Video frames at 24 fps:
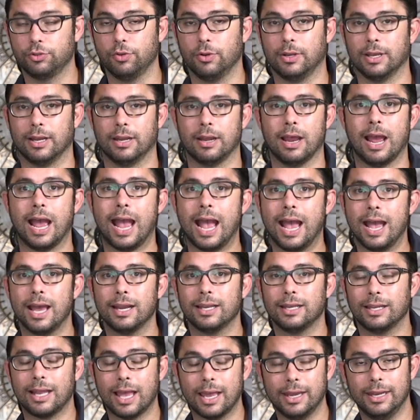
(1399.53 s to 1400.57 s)
You can
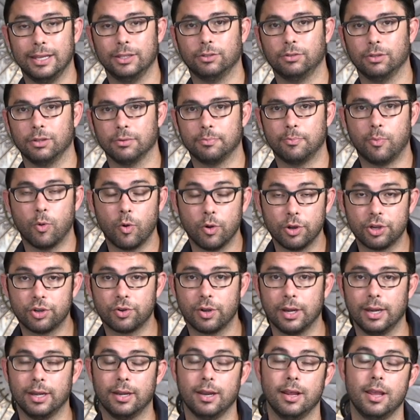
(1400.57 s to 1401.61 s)
add lighting to the
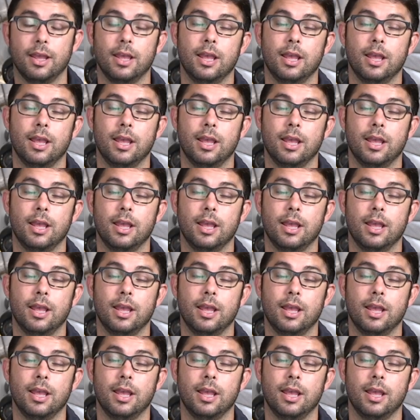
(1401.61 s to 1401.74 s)
portrait.